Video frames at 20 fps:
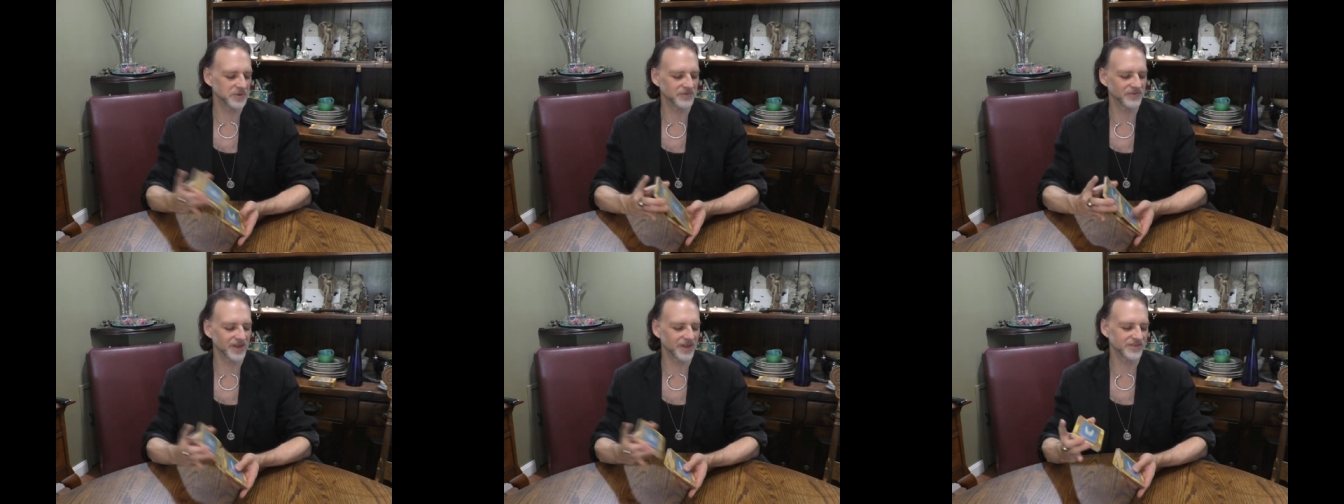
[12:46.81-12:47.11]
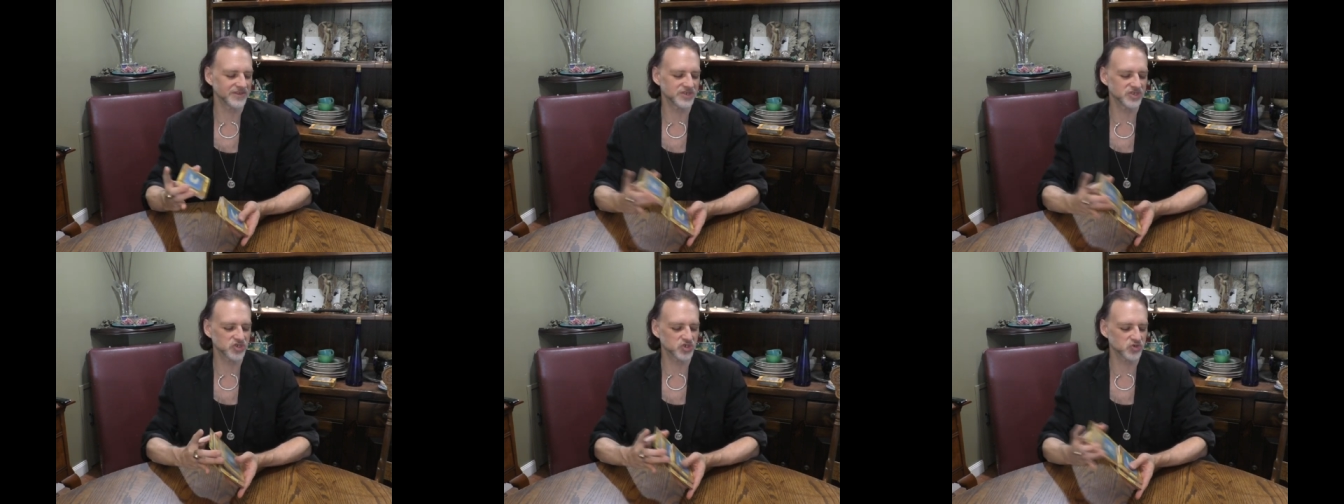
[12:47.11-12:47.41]
We've
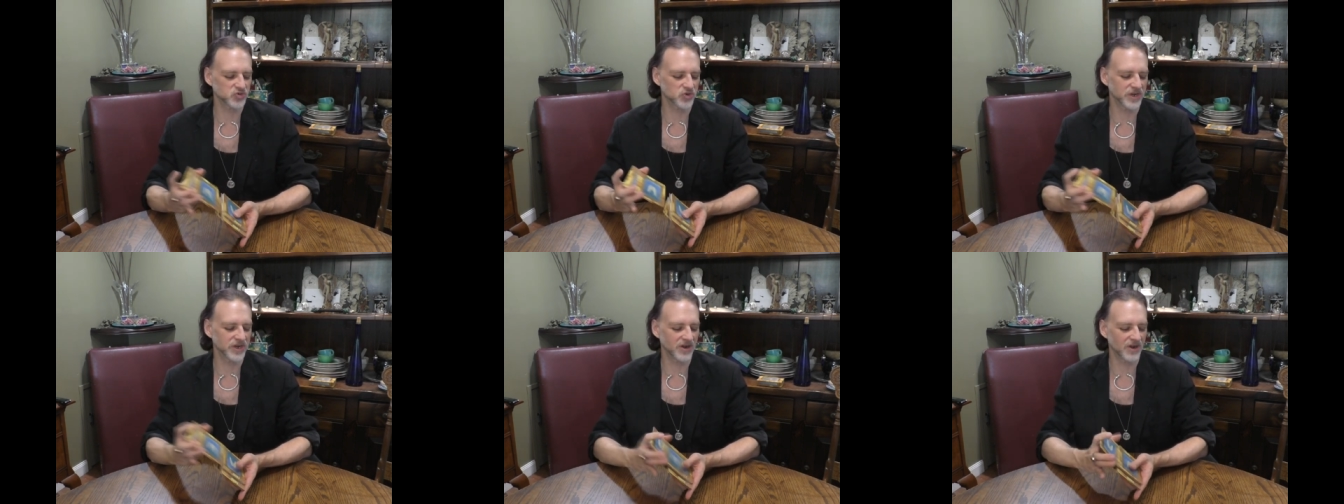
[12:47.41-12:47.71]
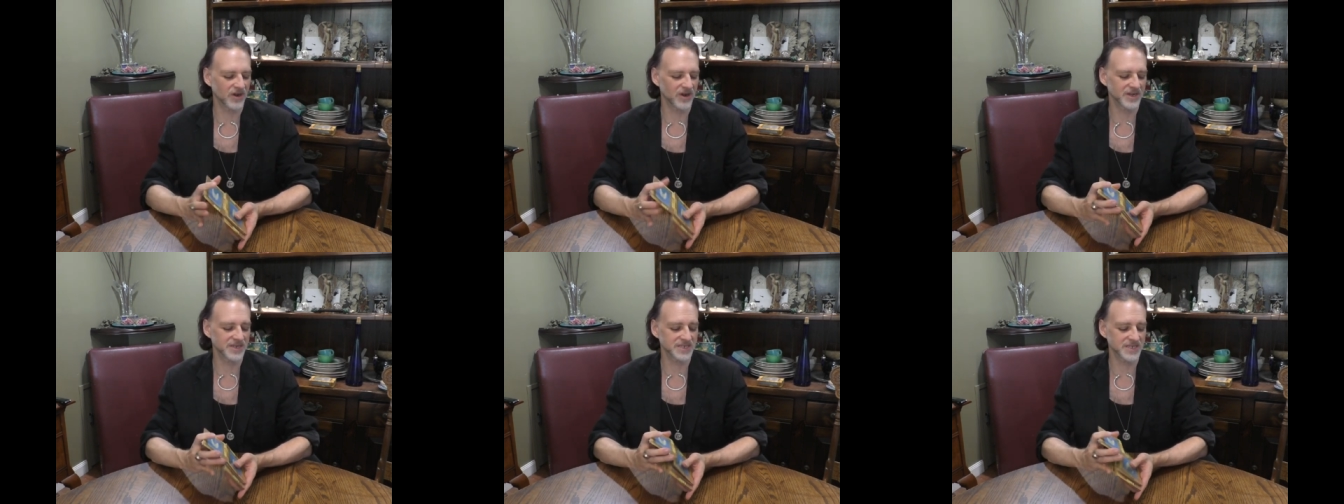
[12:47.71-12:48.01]
got the destroyer
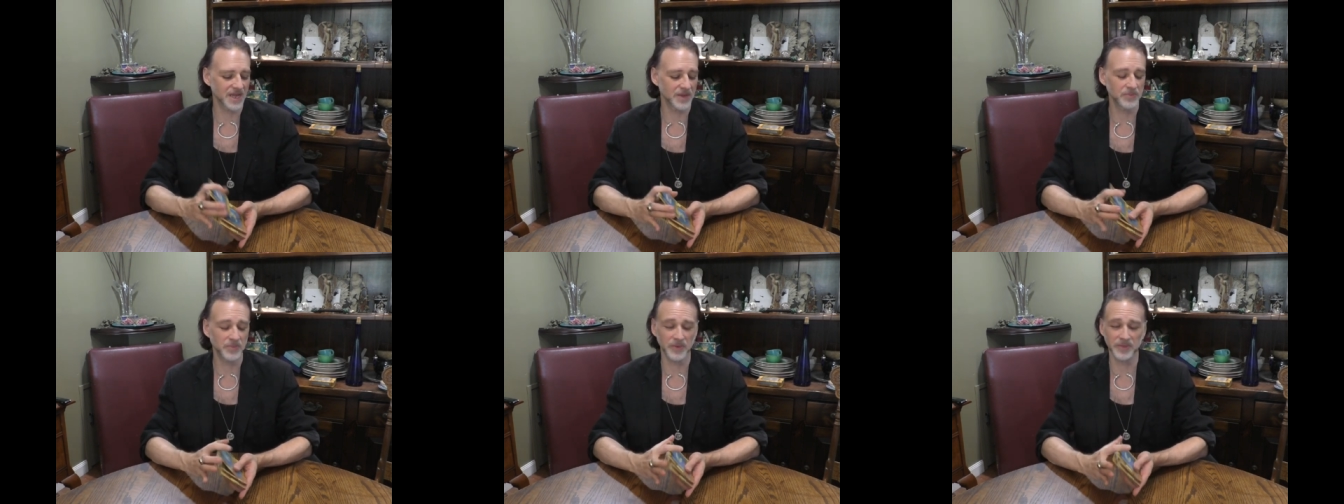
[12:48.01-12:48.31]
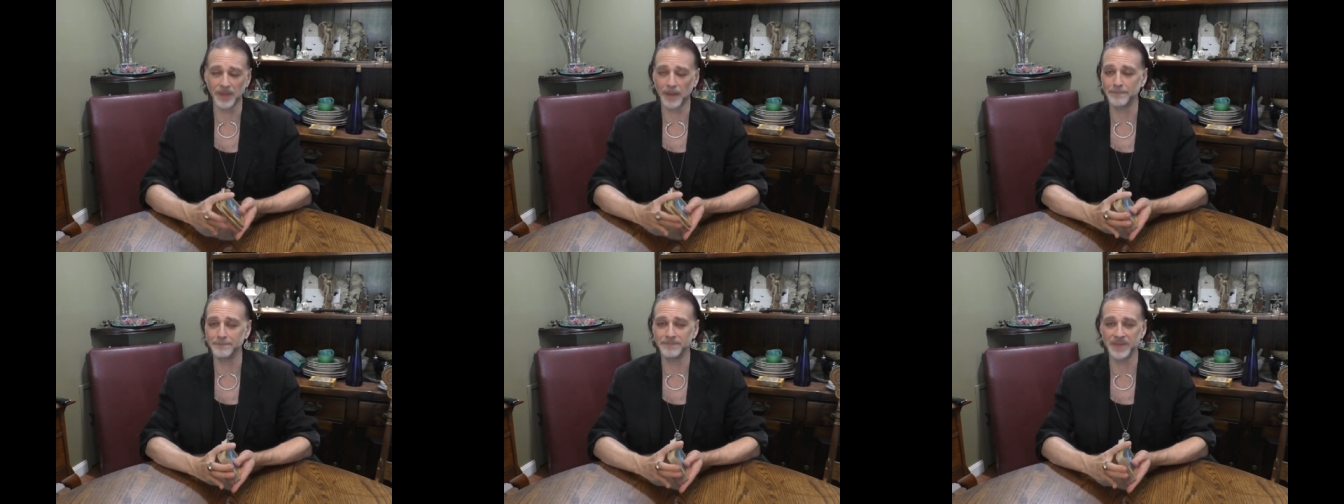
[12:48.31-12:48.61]
archetype
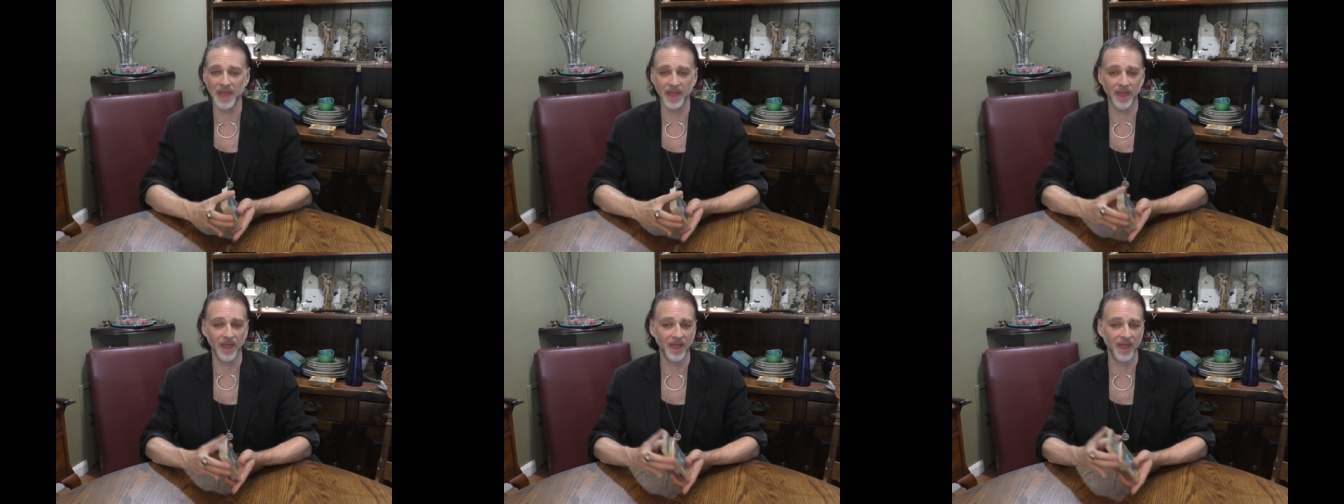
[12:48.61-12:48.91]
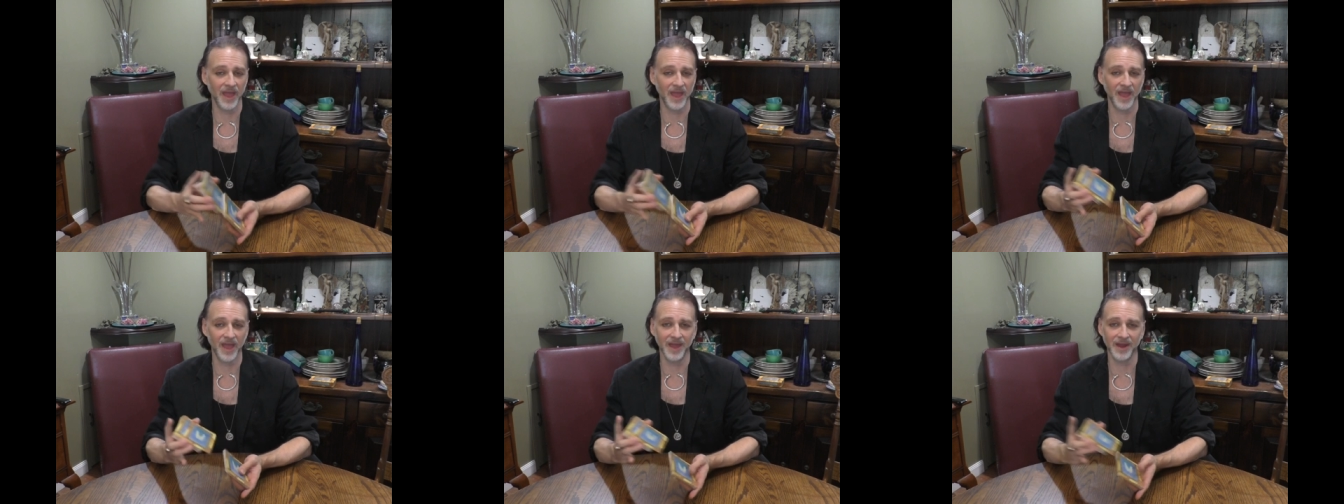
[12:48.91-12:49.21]
with a
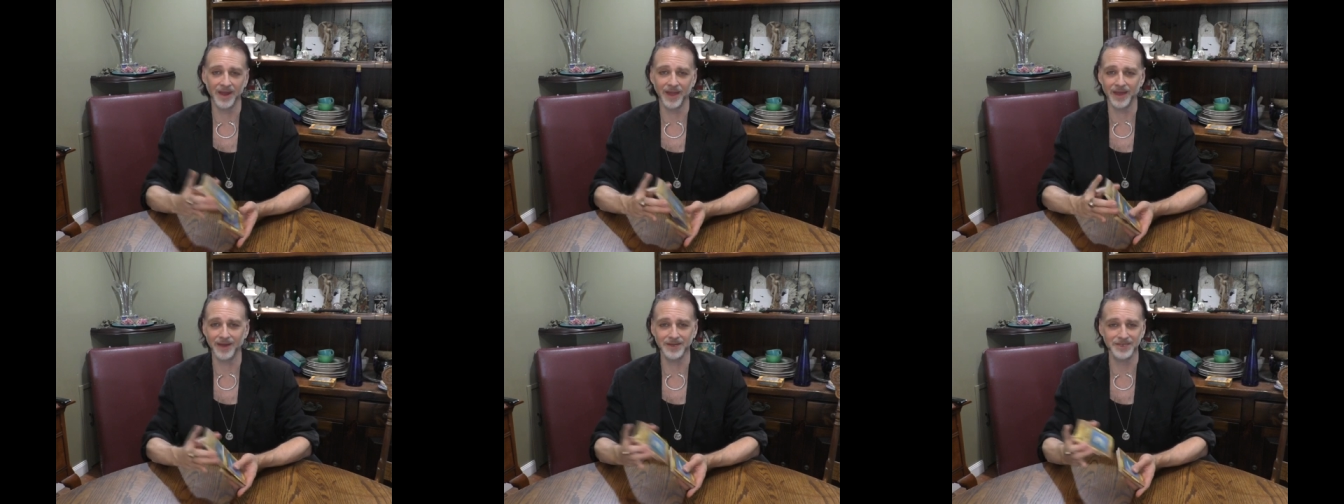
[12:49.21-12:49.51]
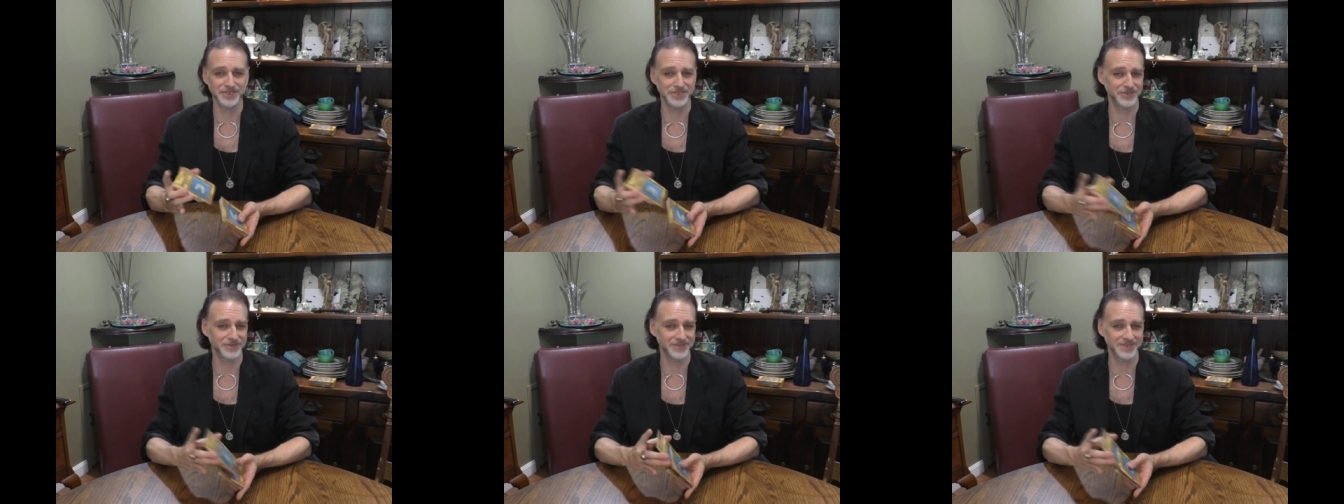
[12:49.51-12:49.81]
bad
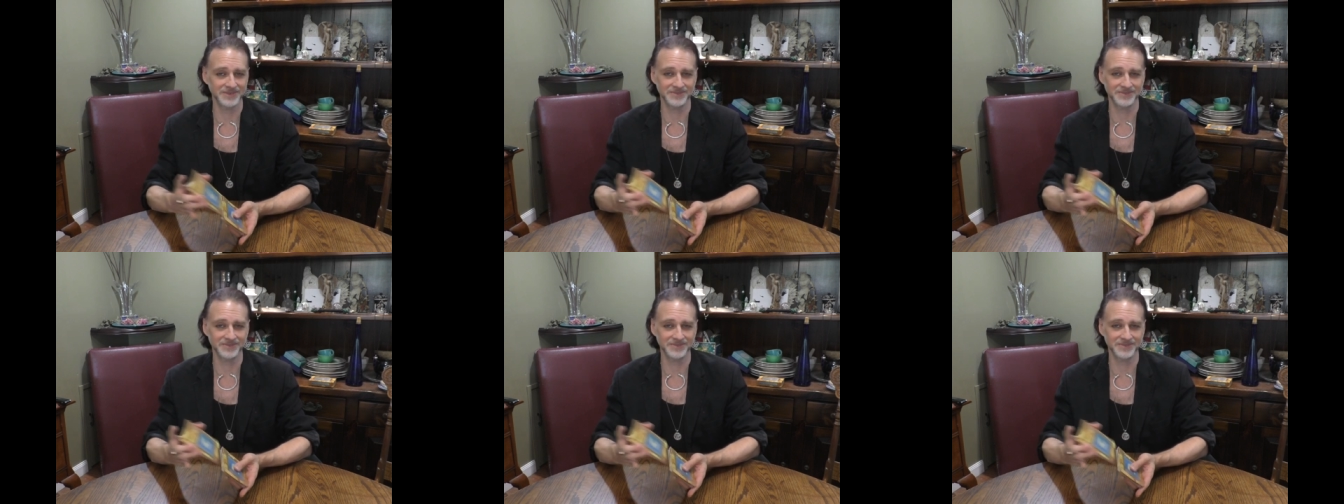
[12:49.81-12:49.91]
attitude.